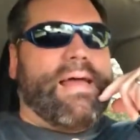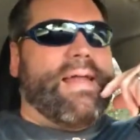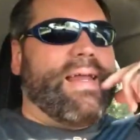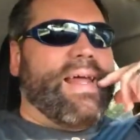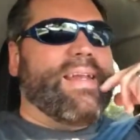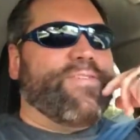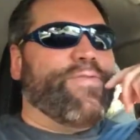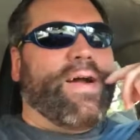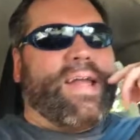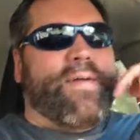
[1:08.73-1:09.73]
And
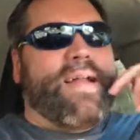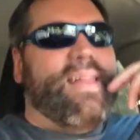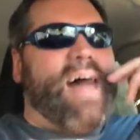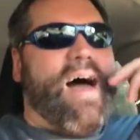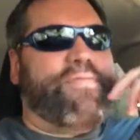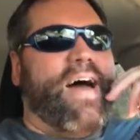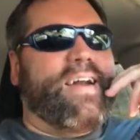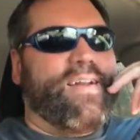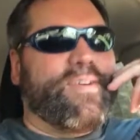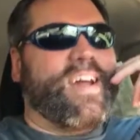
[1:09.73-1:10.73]
it's funny. I mean, I laugh
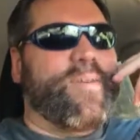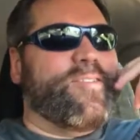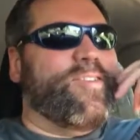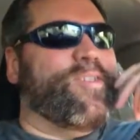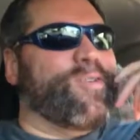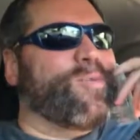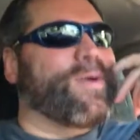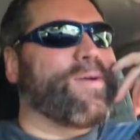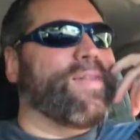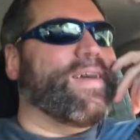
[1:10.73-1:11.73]
at it every time I see it on
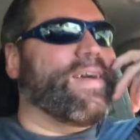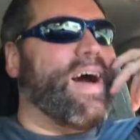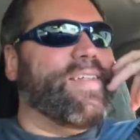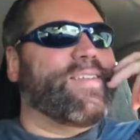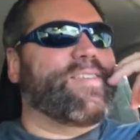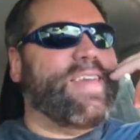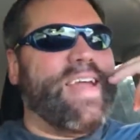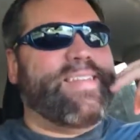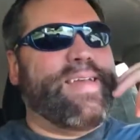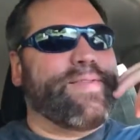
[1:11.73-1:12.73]
Twitter. Like, this is the
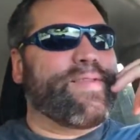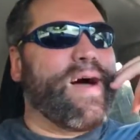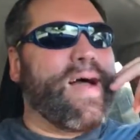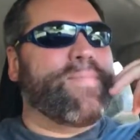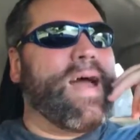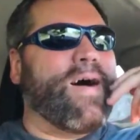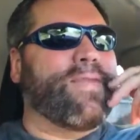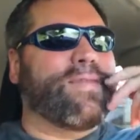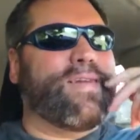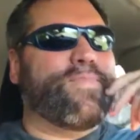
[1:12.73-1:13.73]
18th time
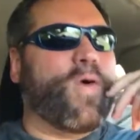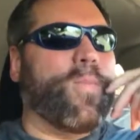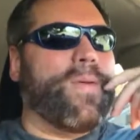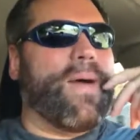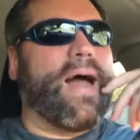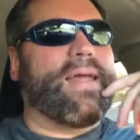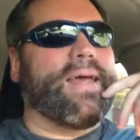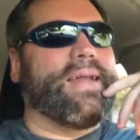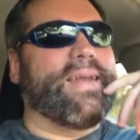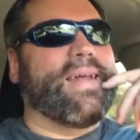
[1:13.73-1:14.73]
now that they've pulled me back
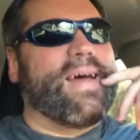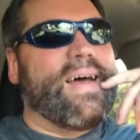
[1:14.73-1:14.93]
in.